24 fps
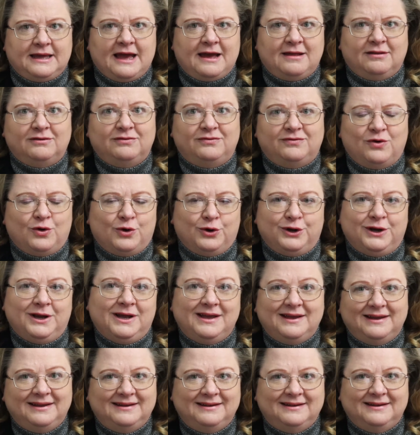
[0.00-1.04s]

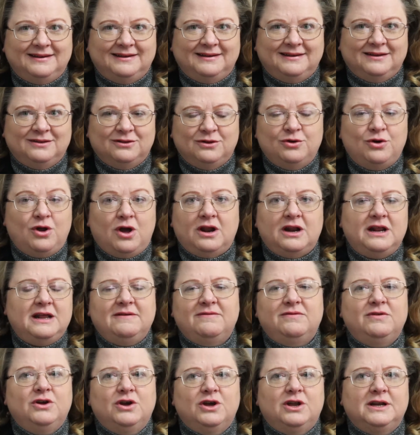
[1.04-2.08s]
California. They're not
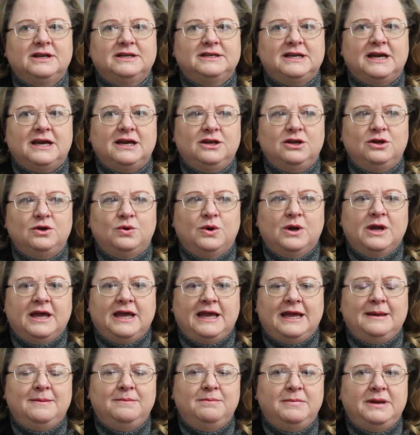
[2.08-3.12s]
even going to tell you
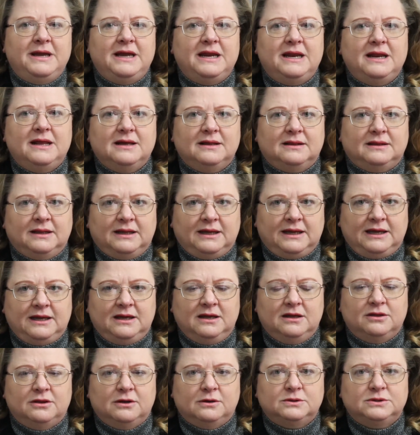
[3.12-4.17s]

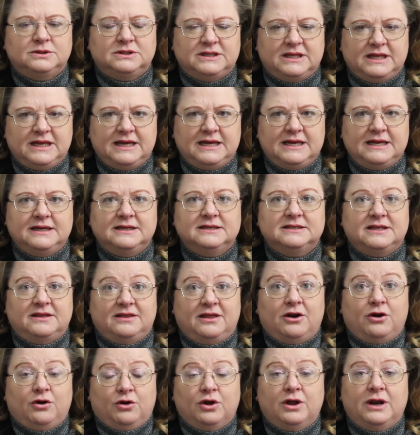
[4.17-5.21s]
immediately those things
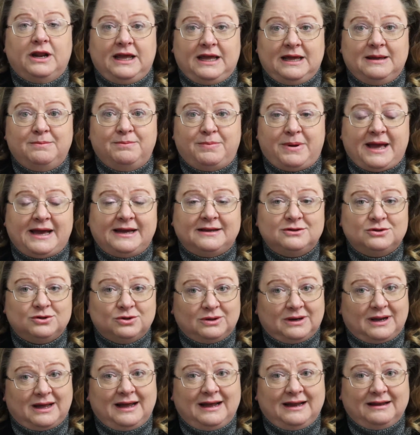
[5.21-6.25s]
that are going to impact your
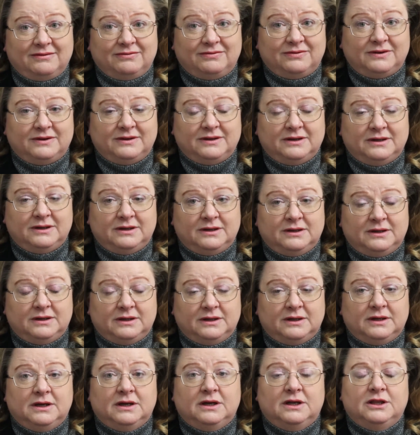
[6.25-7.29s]
life.
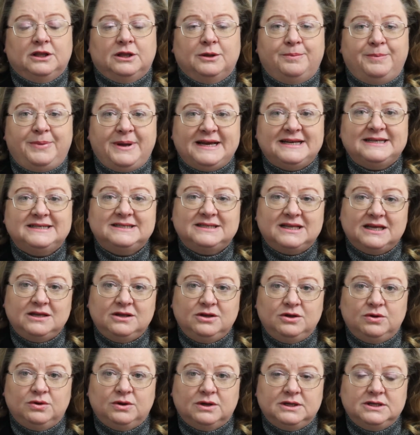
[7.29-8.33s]
The best
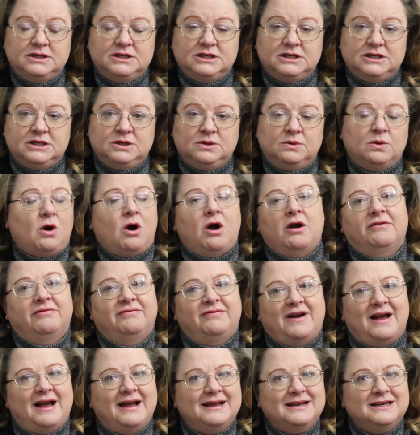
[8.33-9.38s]
thing you can do are
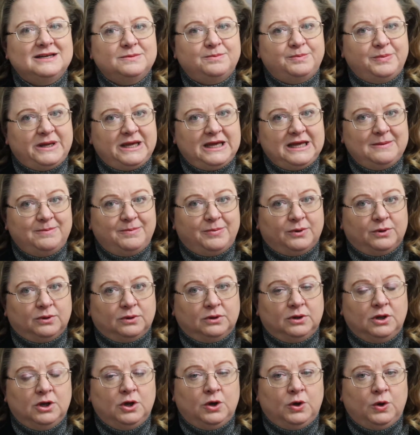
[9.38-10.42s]
find
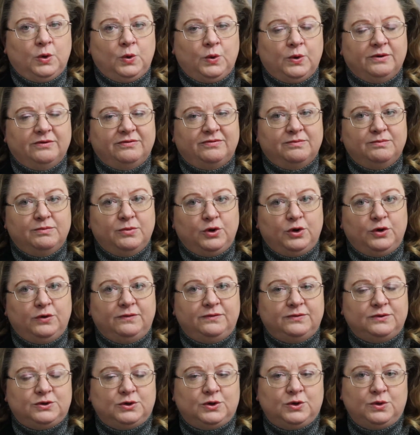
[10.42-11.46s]
people who have
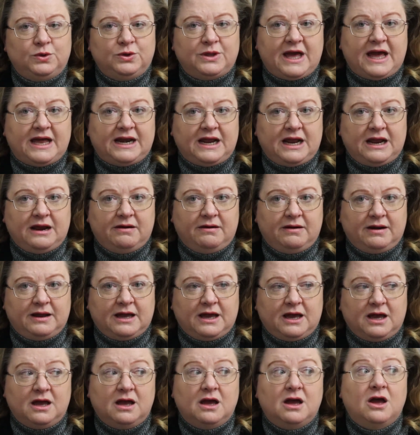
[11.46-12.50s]
moved to that
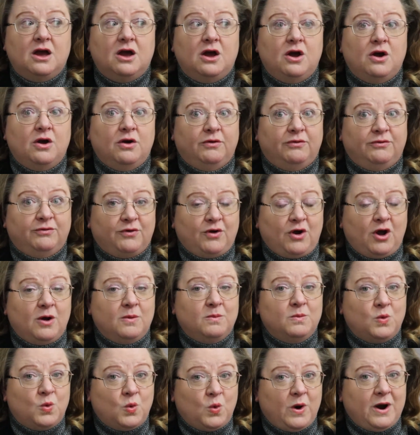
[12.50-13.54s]
area
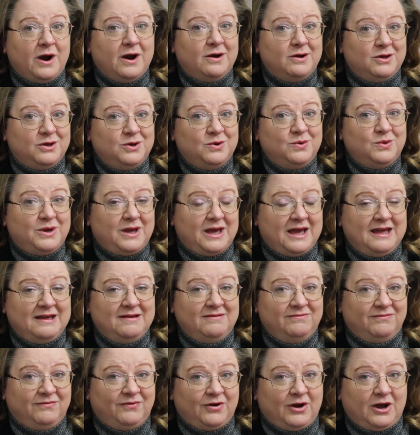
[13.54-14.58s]
from where you
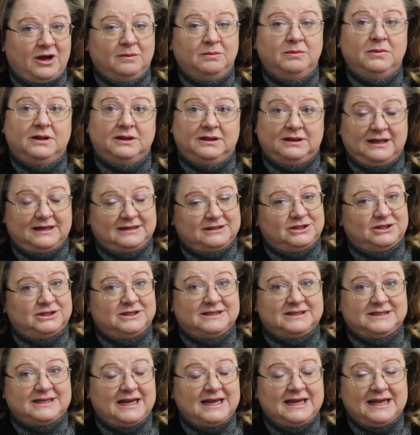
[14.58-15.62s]
came from, let's
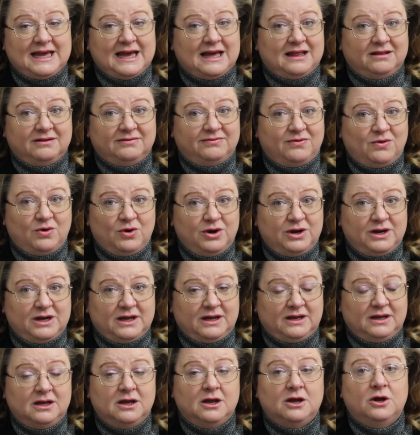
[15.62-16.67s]
just say
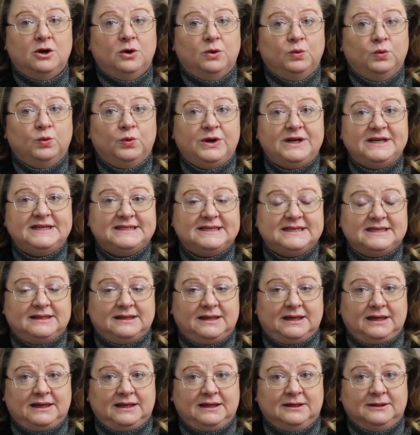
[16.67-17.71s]
California,
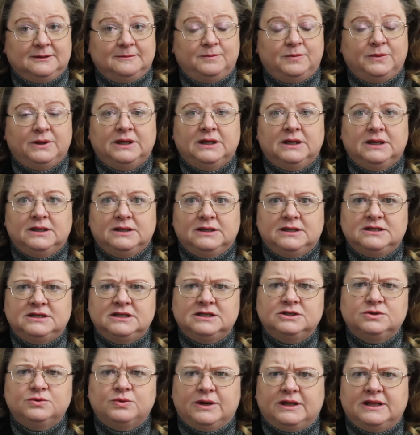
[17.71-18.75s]
recently. This
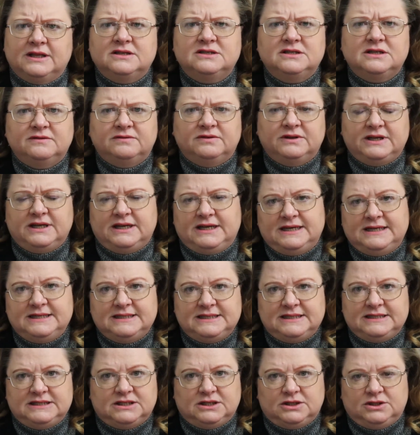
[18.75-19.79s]
is relatively
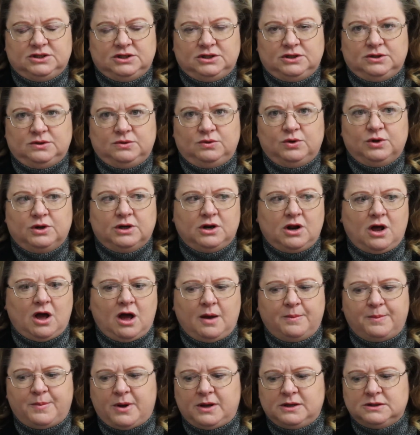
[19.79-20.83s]
easy to do. You can
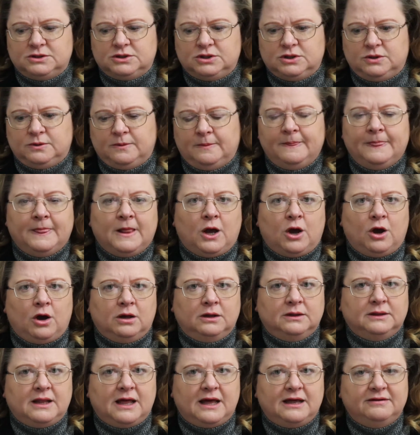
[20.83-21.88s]
hop onto
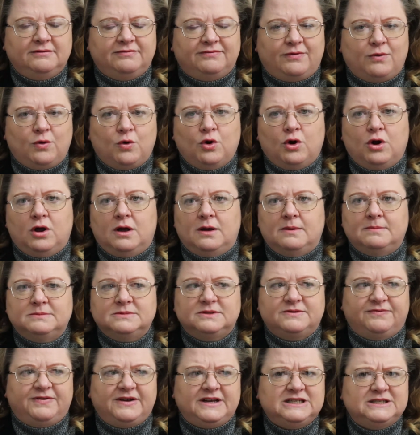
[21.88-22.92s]
online
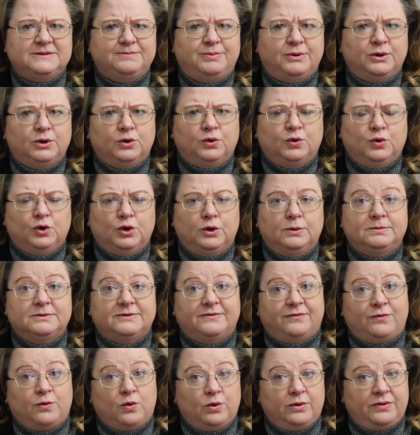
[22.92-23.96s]
forums, Facebook groups
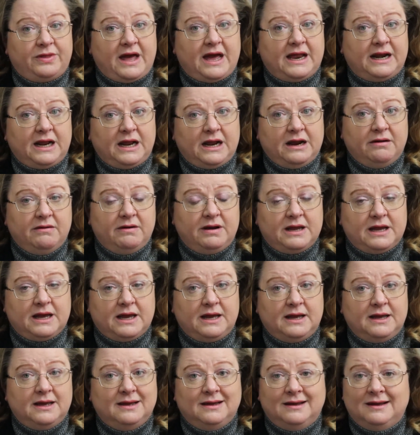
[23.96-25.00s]
for that
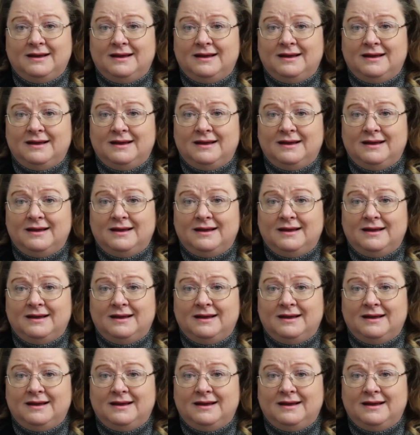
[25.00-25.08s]
area